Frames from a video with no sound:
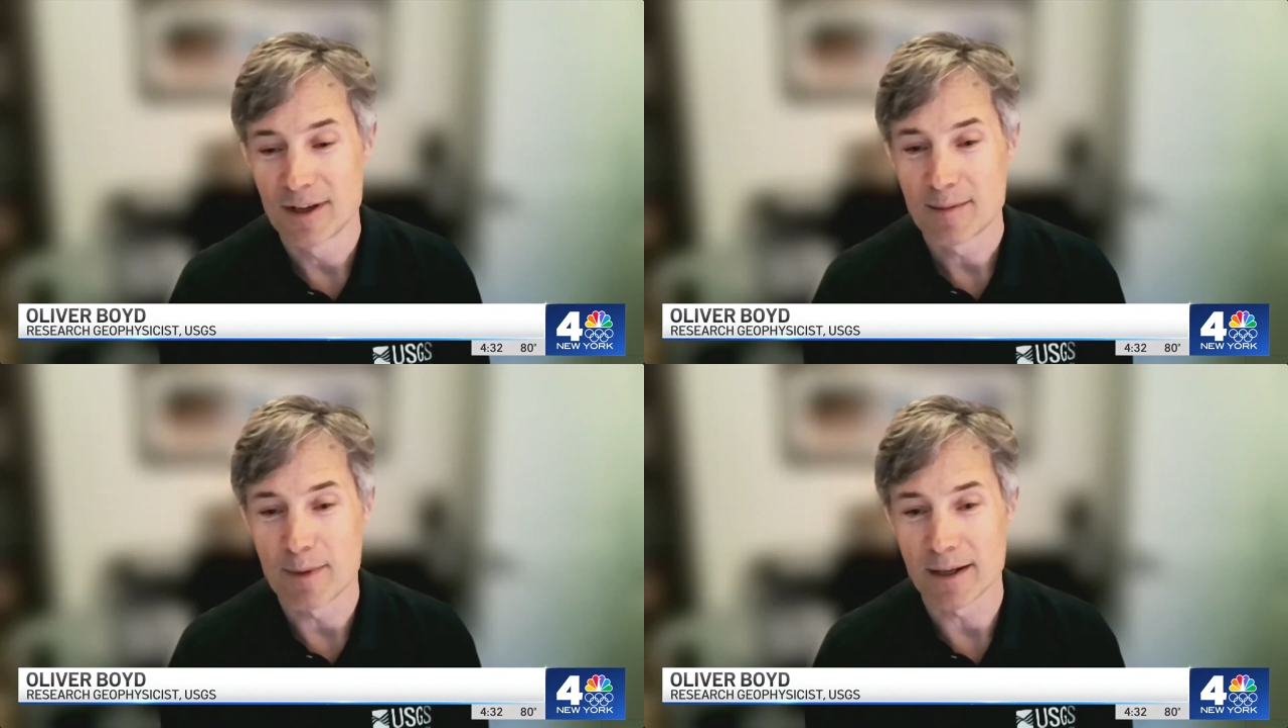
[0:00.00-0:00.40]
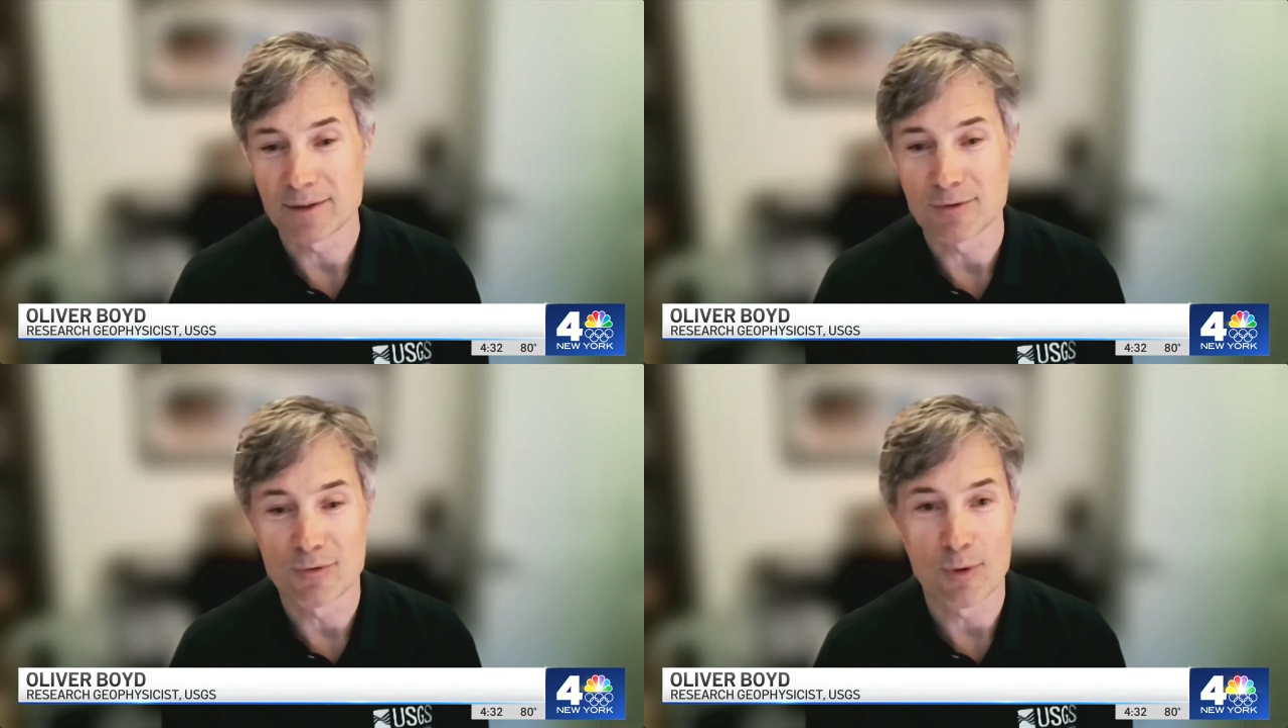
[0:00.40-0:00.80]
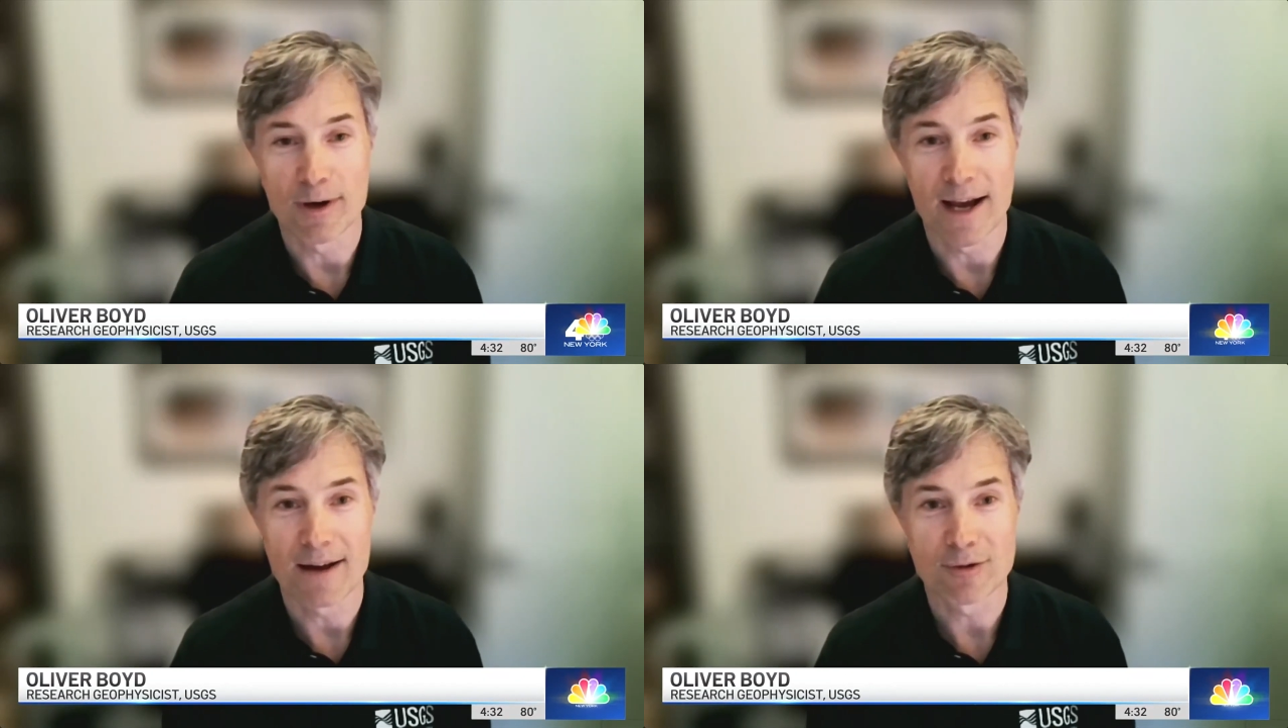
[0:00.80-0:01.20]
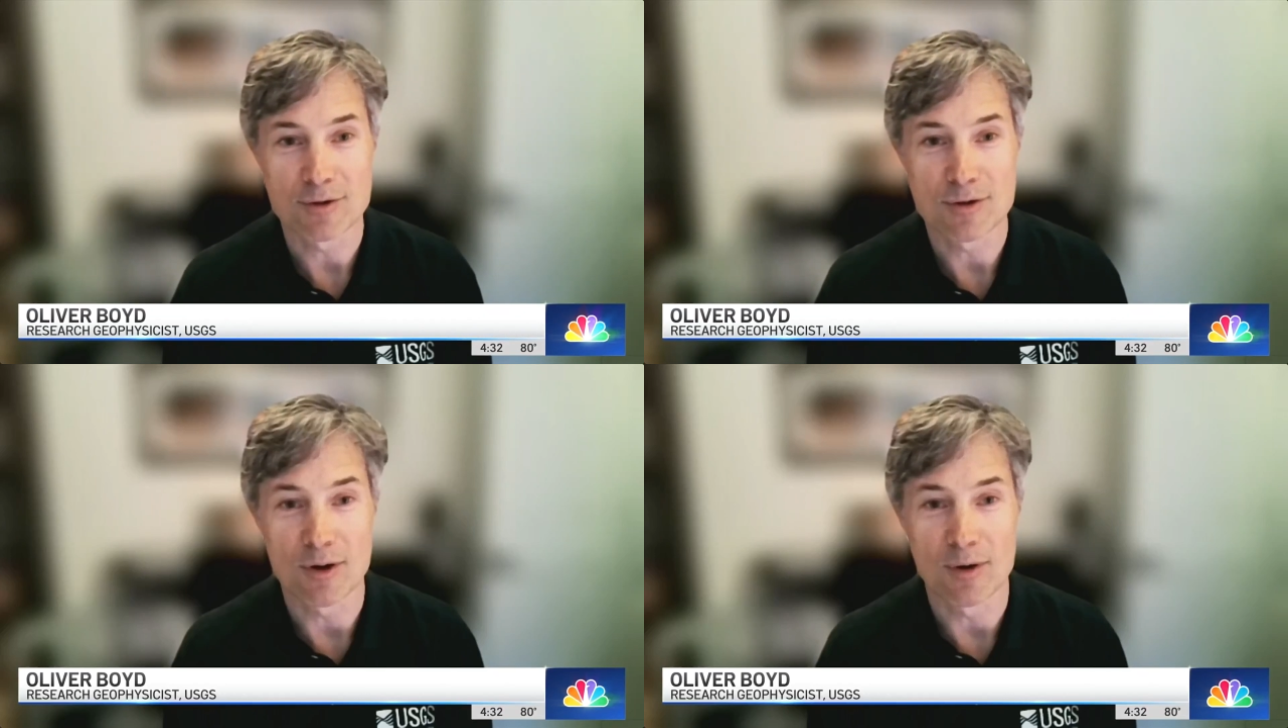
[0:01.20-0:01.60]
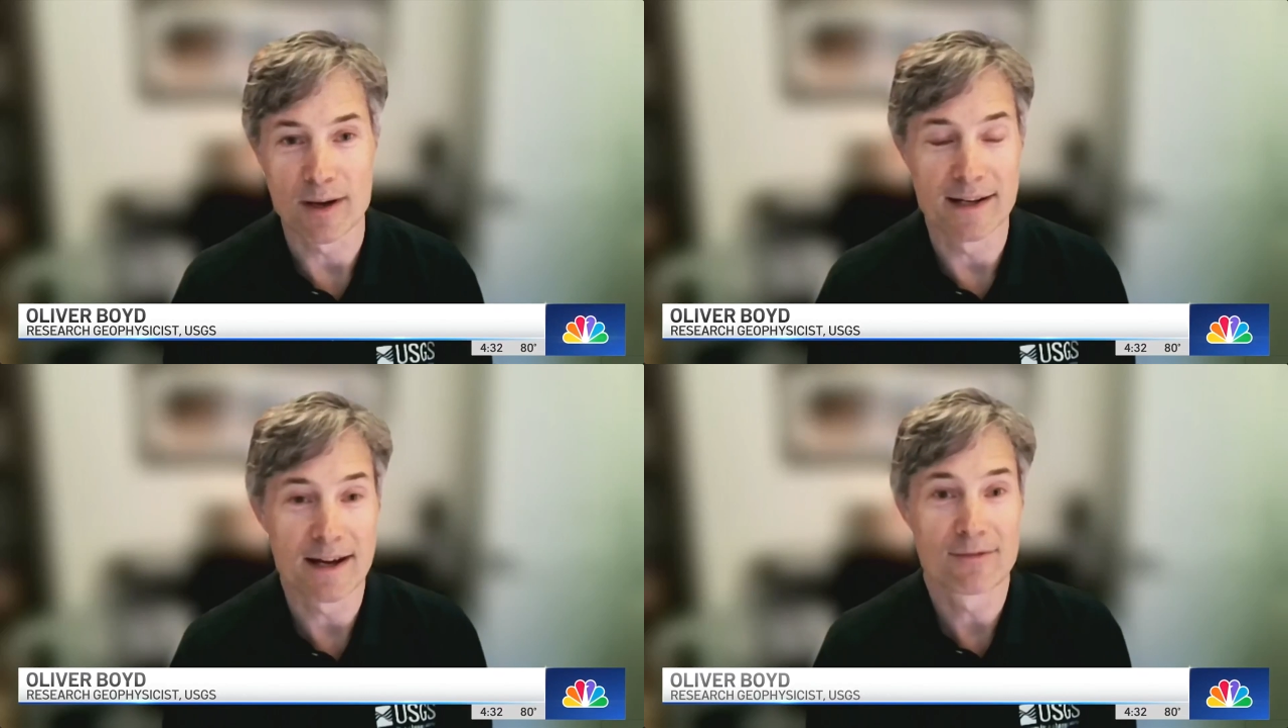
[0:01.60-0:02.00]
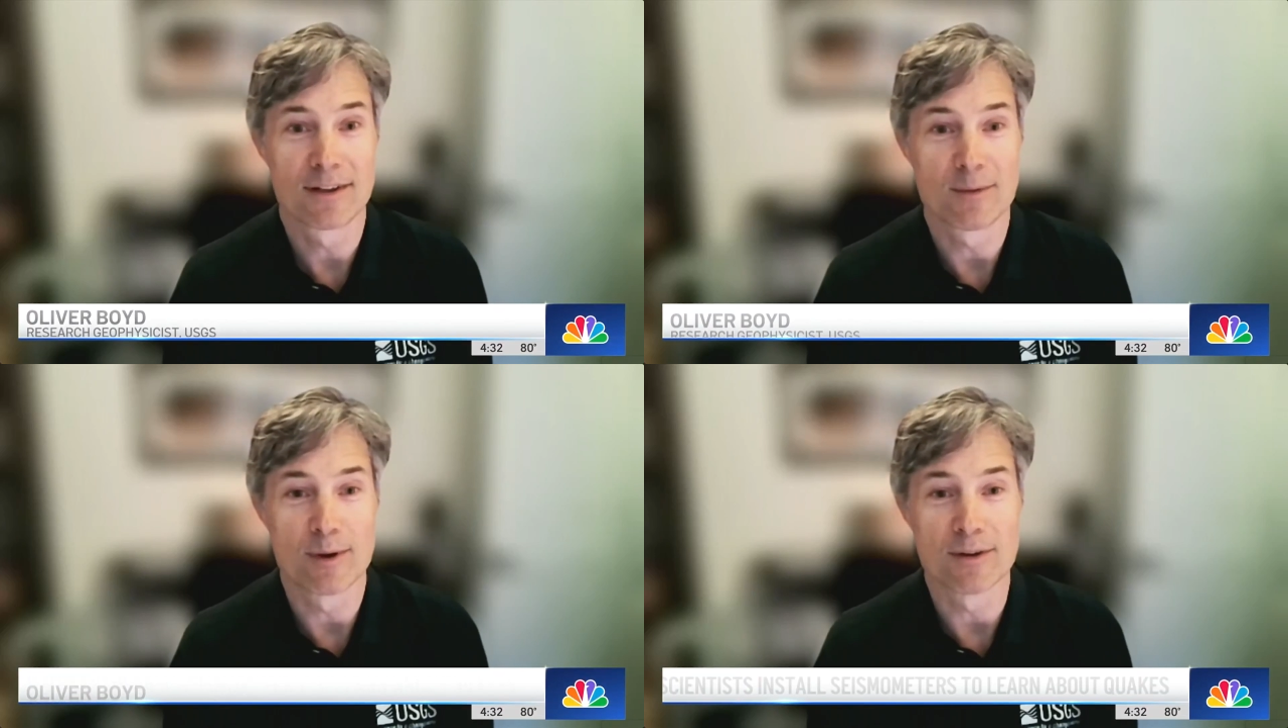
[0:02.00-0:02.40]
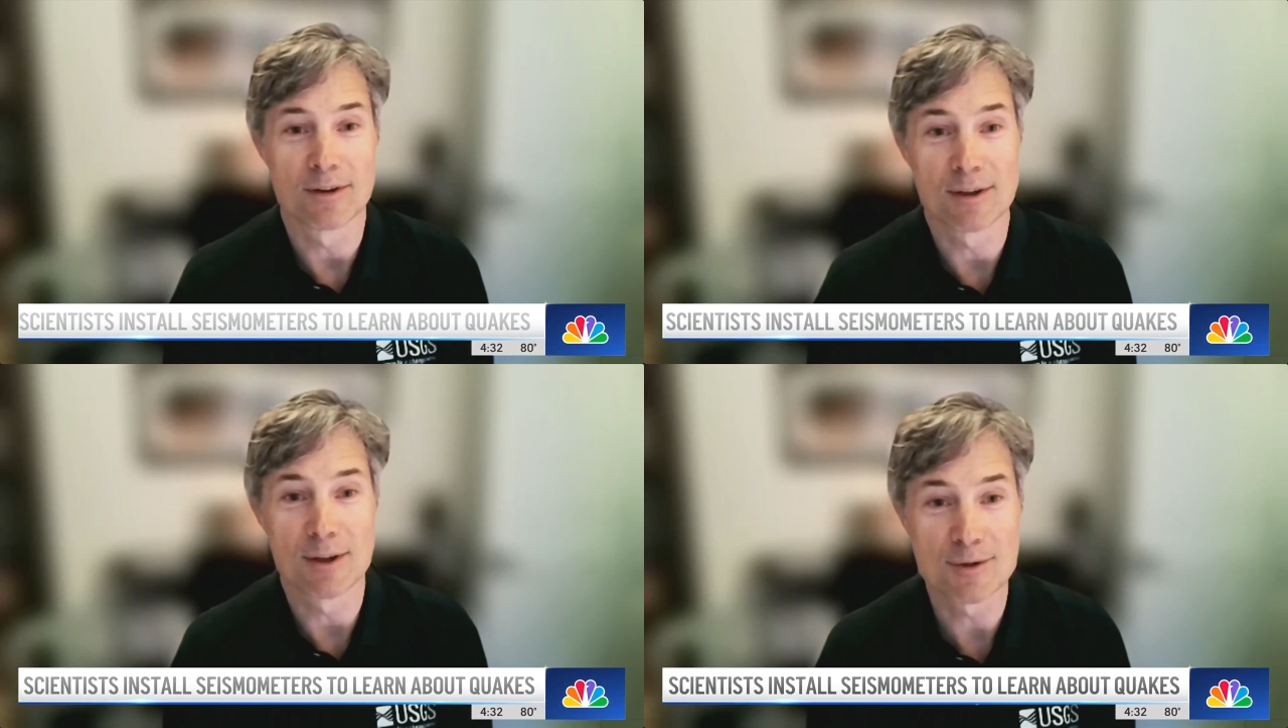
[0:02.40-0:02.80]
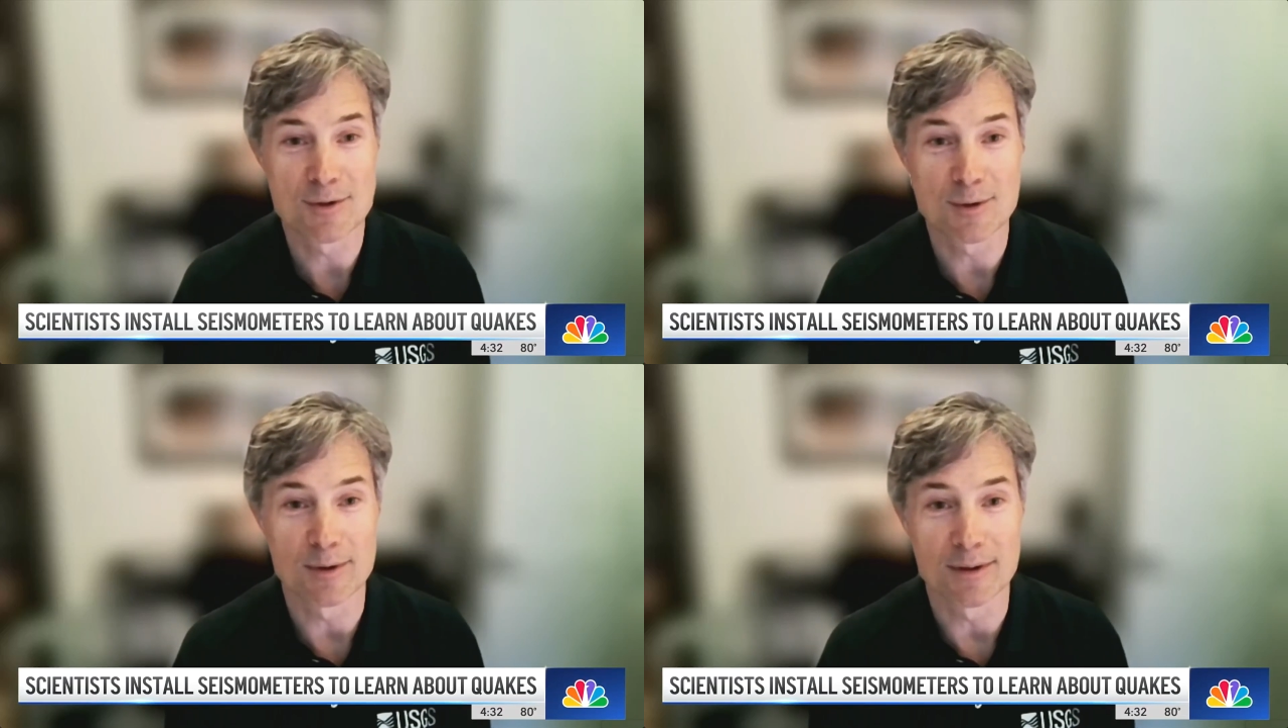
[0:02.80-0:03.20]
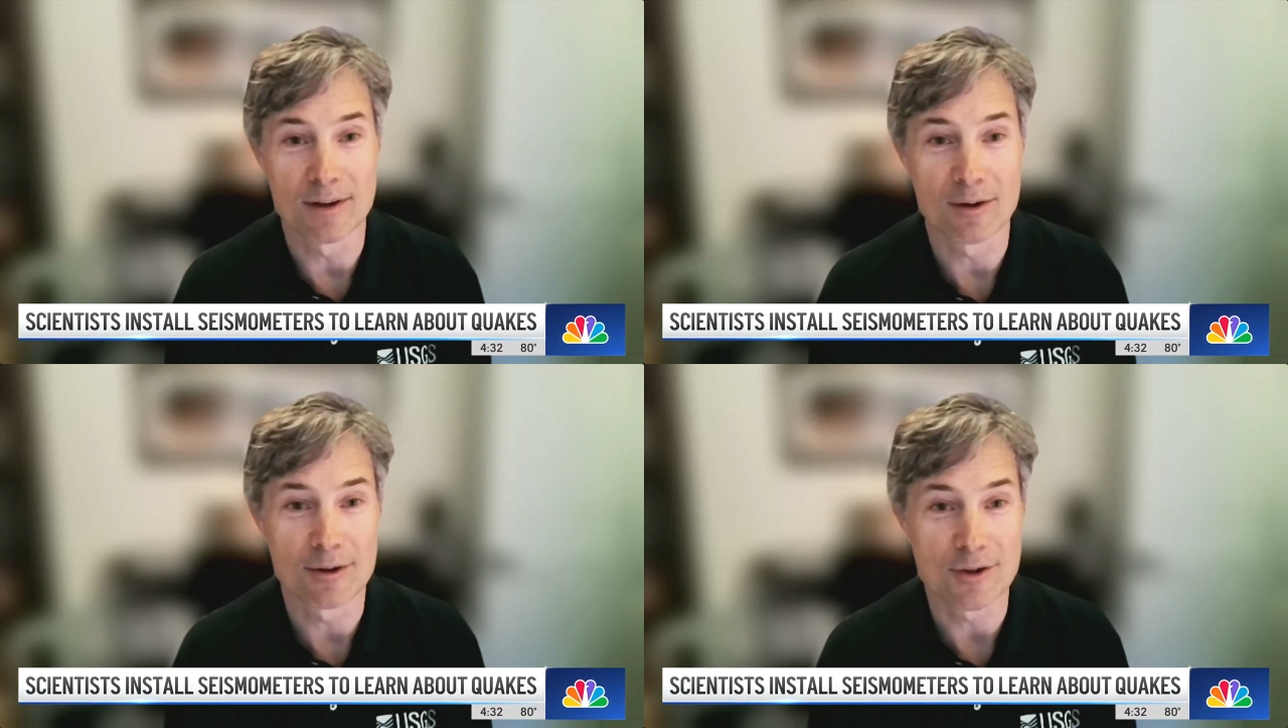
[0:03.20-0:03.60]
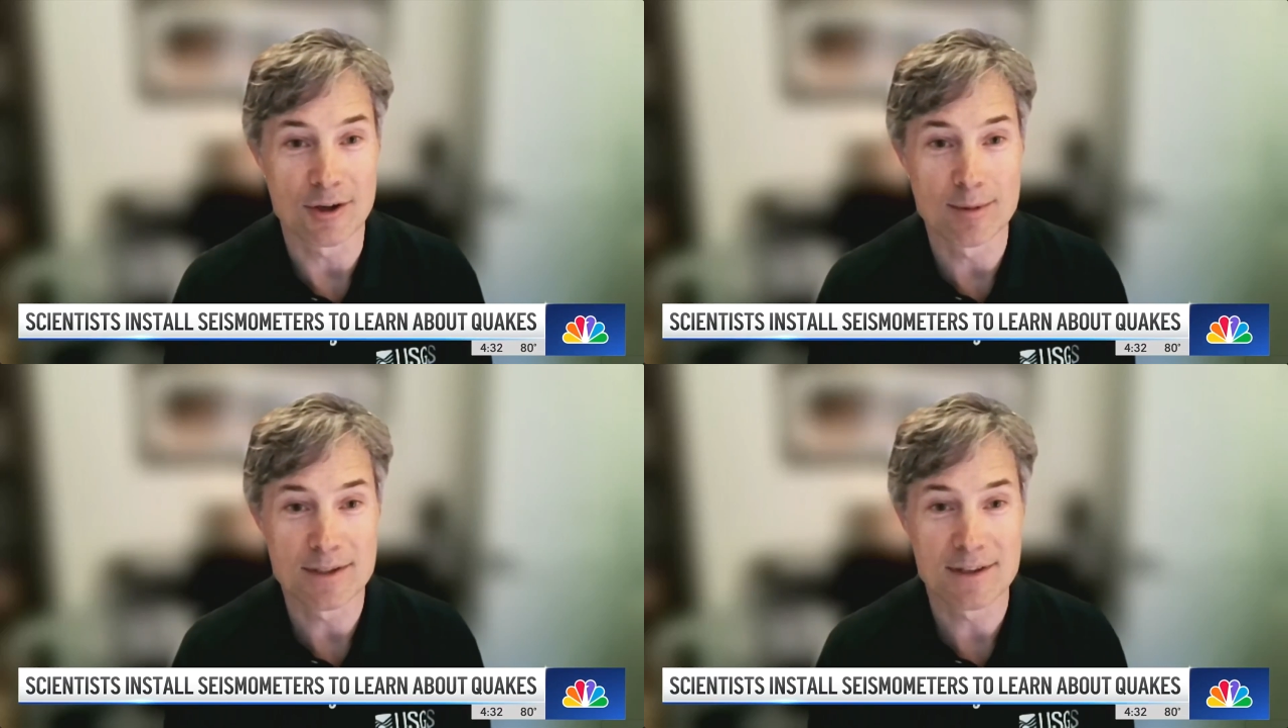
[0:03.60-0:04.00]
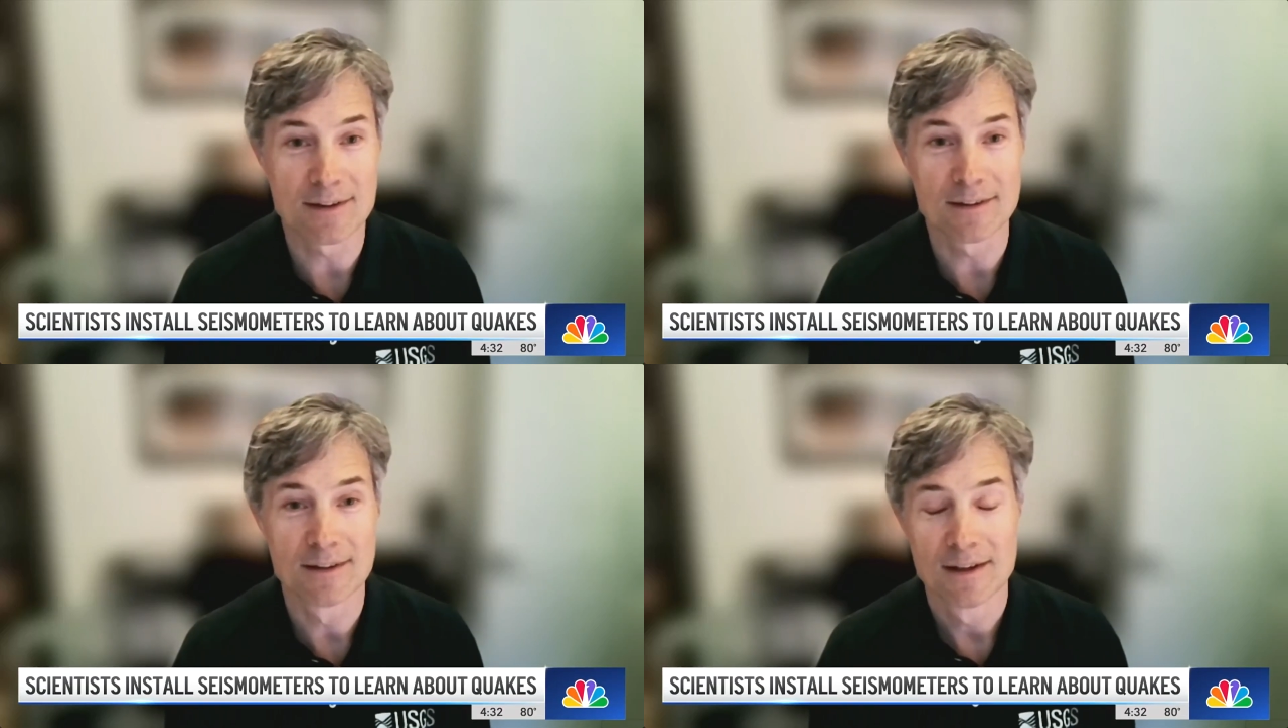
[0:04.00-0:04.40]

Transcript: magnitude four and a half or so, and definitely when they're close to an, a large urban center,